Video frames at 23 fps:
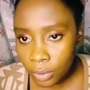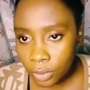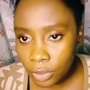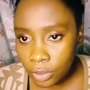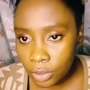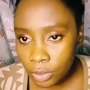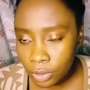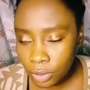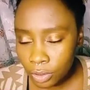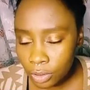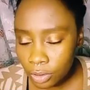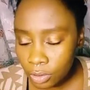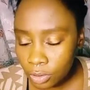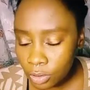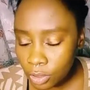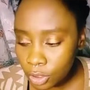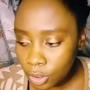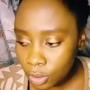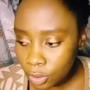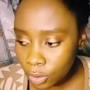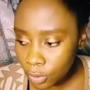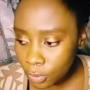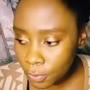you know.
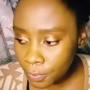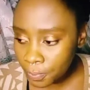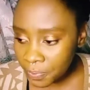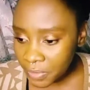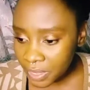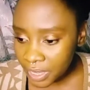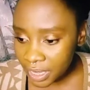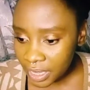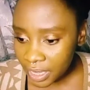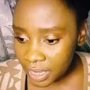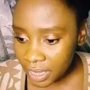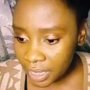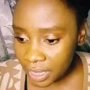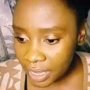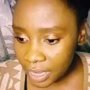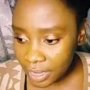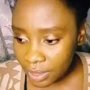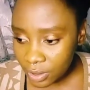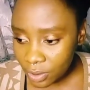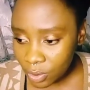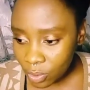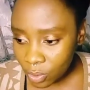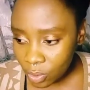So
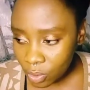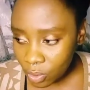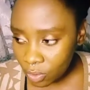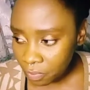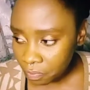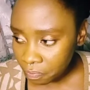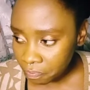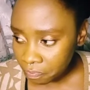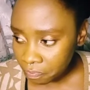your